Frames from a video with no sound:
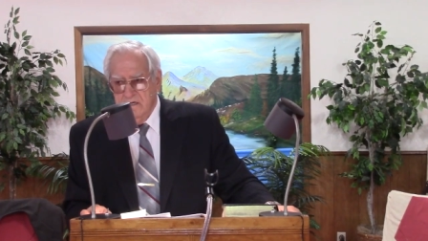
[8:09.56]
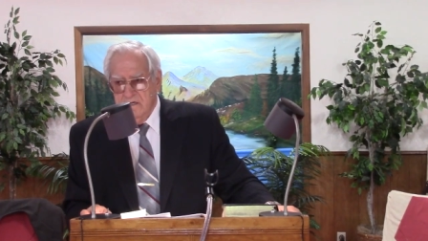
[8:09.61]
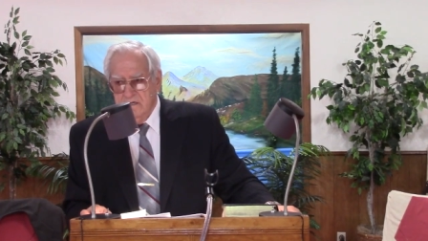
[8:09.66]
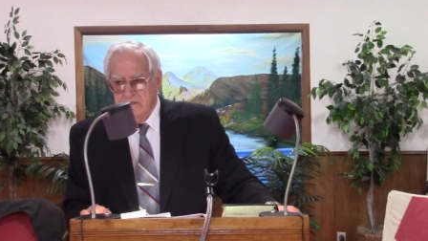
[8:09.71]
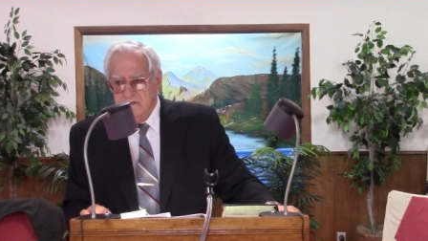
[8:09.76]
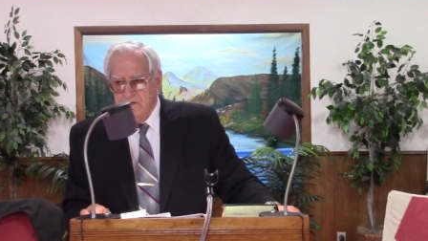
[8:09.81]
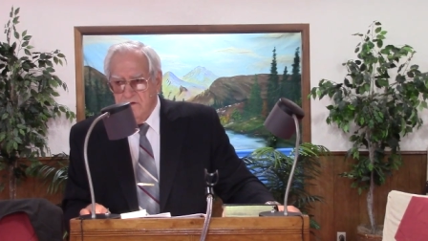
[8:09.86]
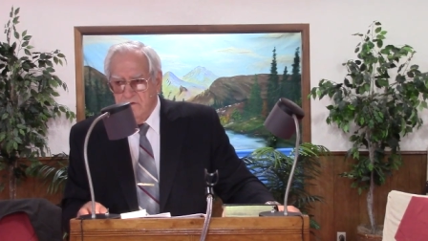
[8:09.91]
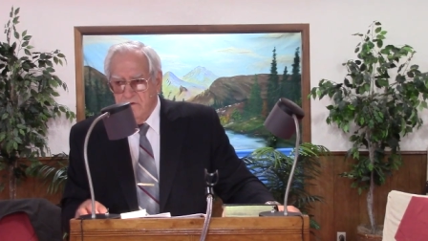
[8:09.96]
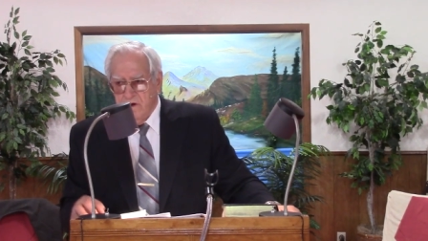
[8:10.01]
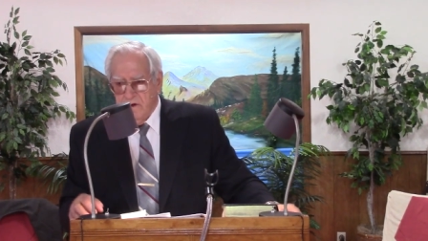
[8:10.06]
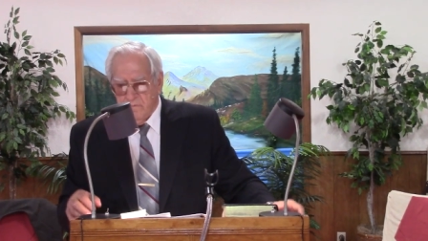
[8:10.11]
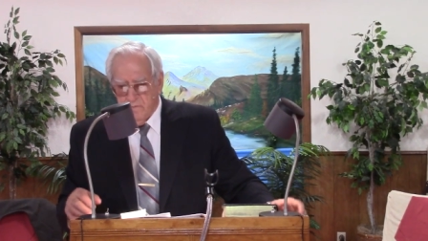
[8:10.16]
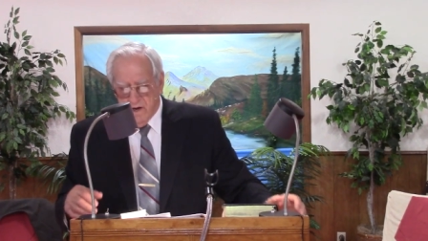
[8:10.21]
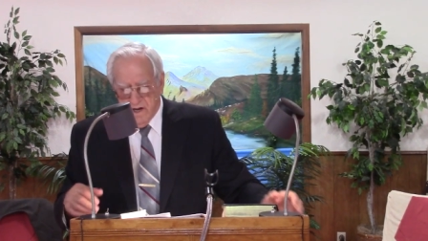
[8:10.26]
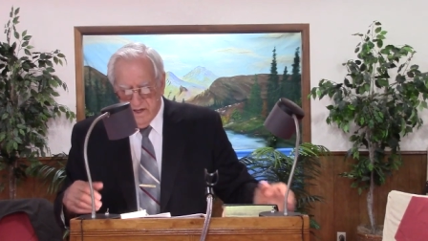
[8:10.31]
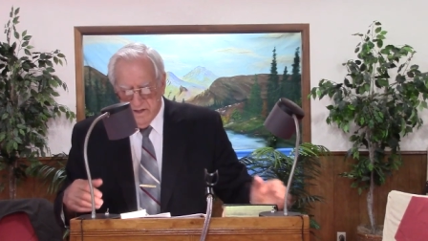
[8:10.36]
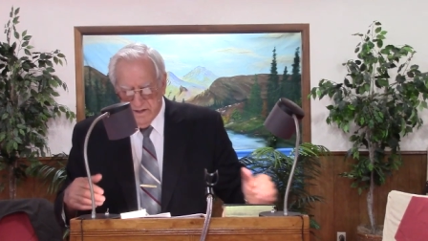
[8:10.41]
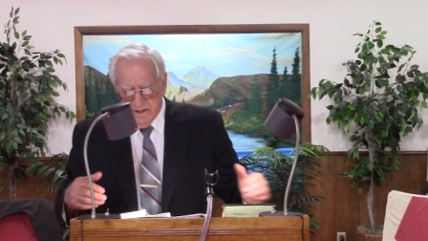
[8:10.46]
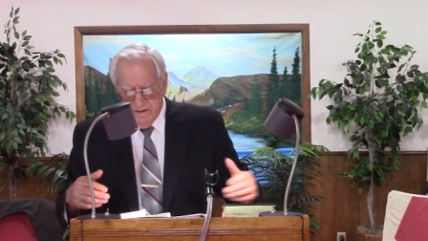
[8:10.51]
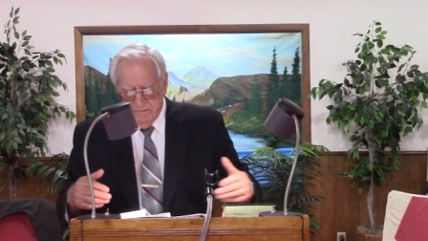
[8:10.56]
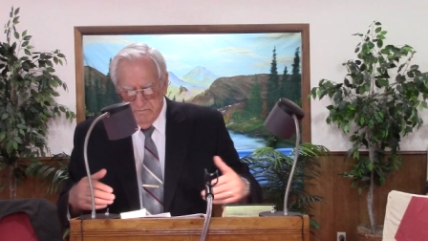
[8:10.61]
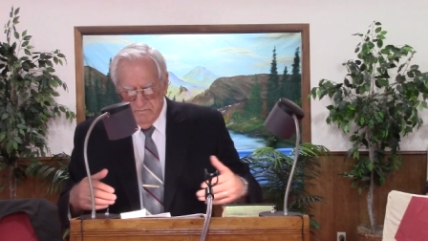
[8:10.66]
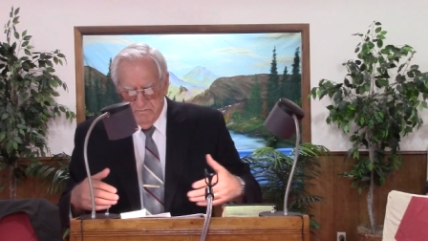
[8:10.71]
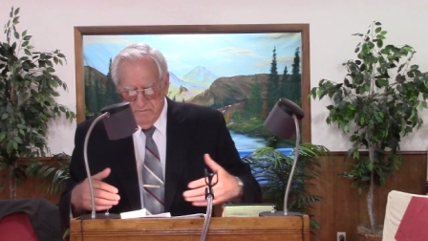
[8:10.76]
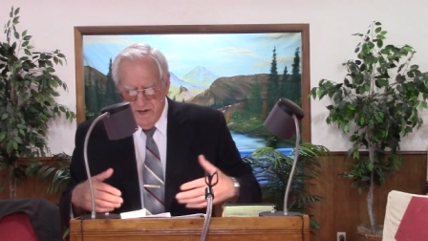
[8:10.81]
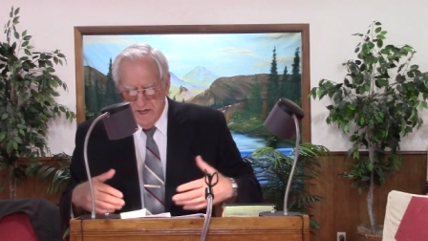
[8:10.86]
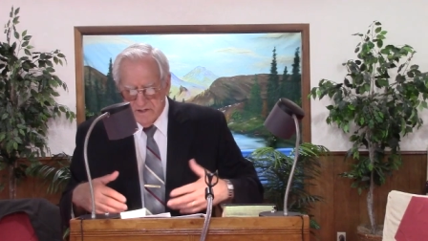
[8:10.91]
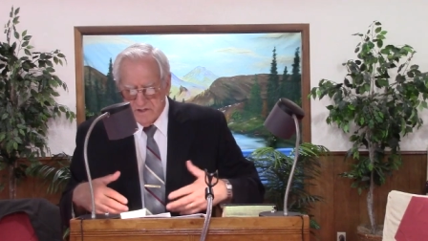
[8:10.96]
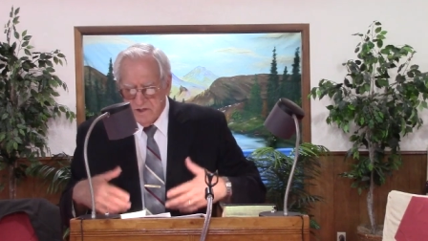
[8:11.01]
So uh, while the
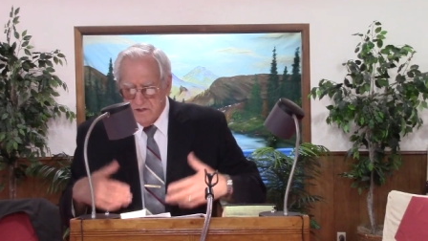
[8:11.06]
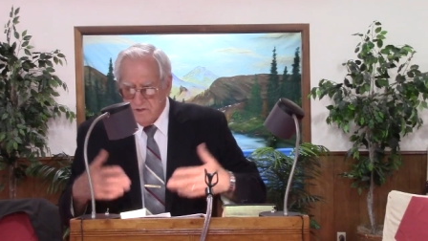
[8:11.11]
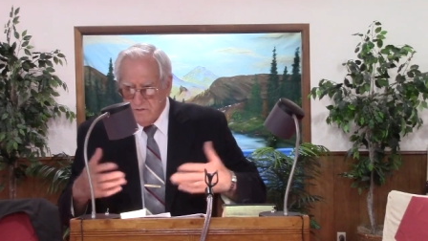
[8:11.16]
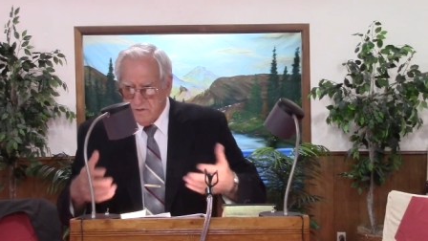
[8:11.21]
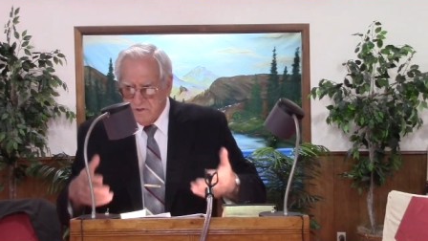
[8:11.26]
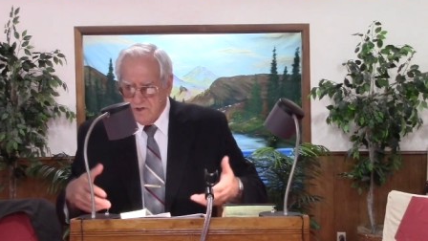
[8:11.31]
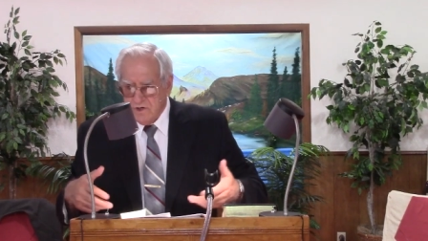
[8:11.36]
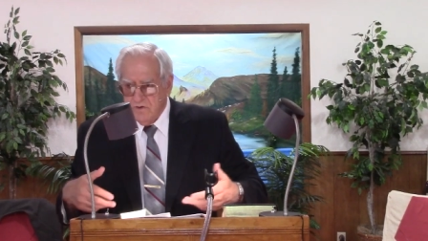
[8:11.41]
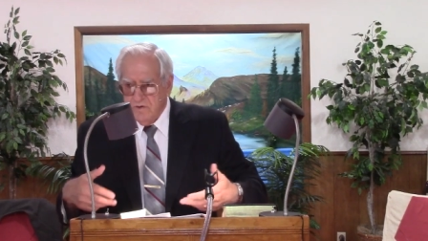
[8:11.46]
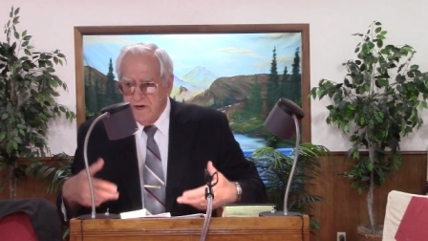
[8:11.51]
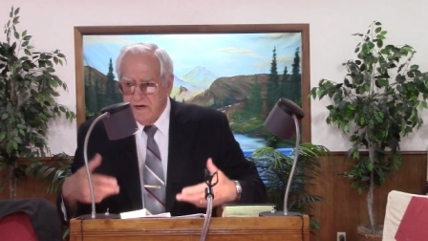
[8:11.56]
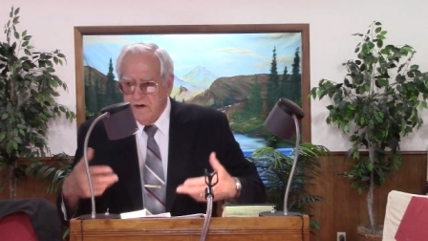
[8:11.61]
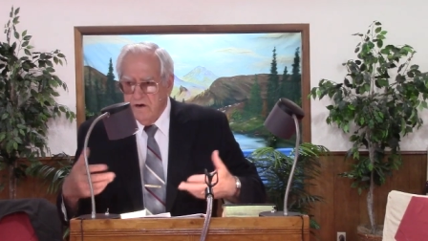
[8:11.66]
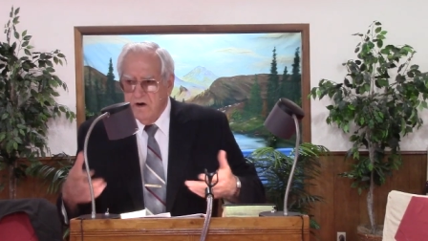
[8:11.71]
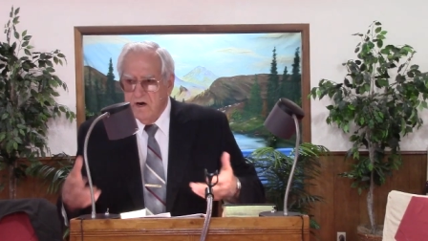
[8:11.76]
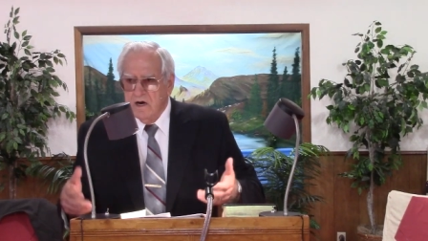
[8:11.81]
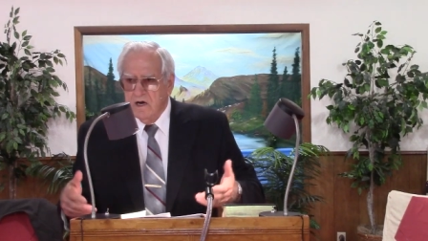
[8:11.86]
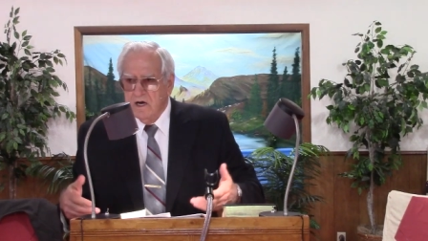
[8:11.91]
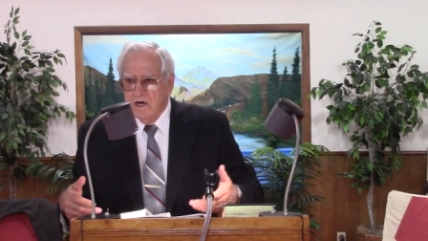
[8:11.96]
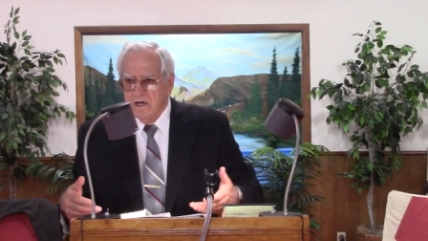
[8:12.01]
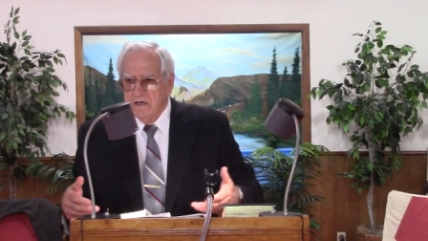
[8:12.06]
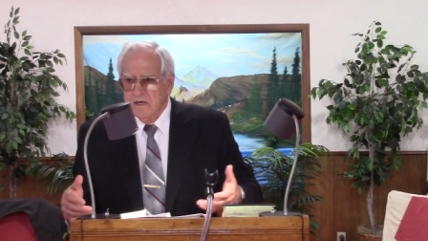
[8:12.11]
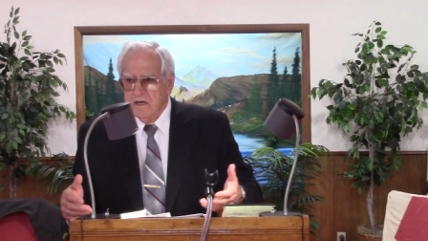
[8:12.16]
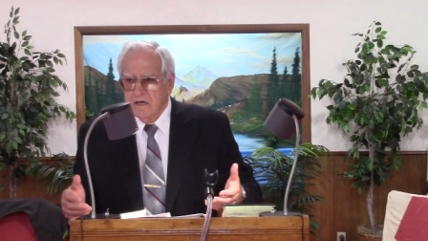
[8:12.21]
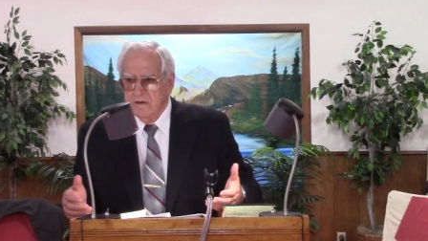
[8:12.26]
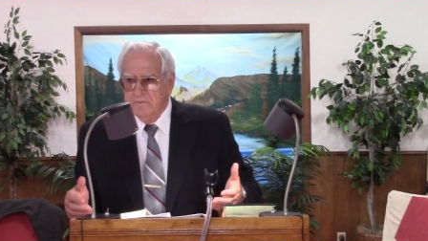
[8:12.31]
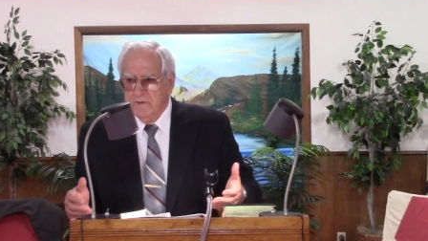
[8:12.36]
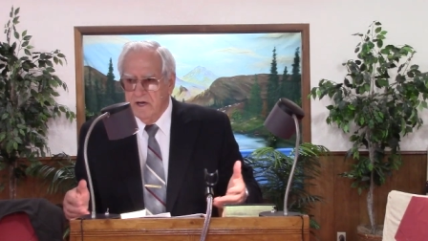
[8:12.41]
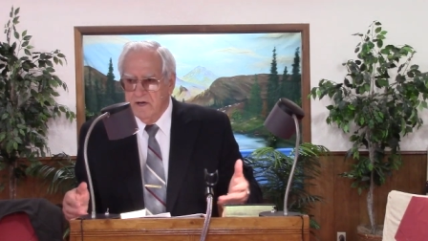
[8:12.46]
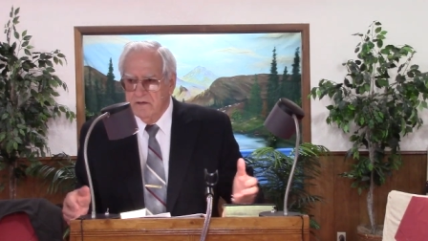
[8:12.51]
message was going on
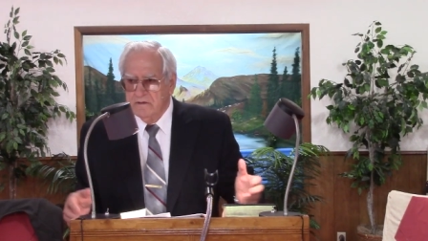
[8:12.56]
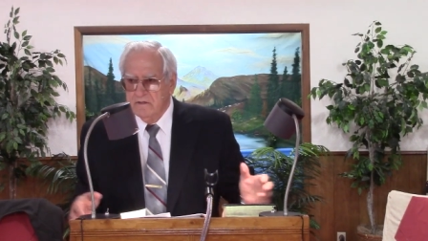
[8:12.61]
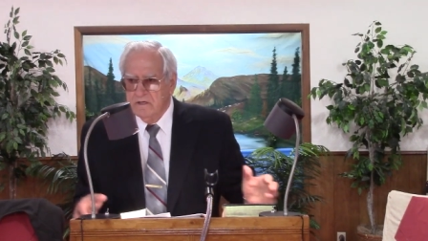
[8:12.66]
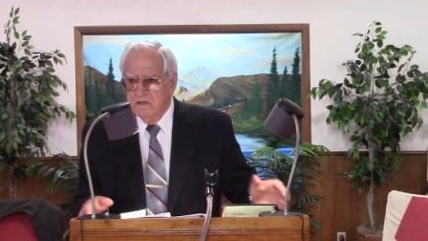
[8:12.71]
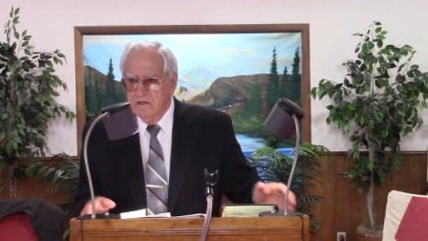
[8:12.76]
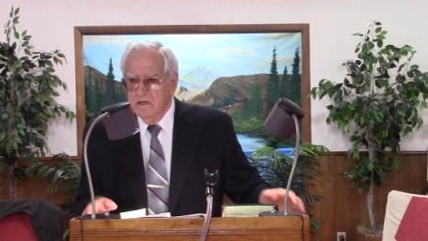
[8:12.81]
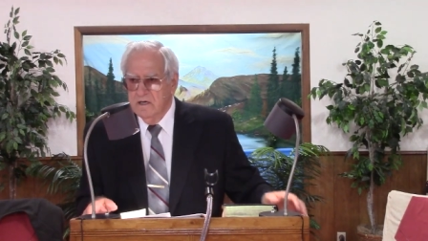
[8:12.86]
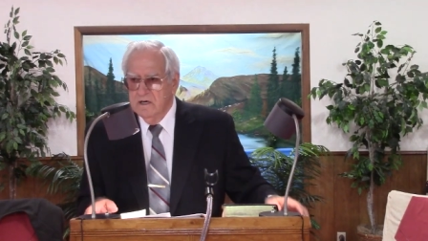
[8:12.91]
about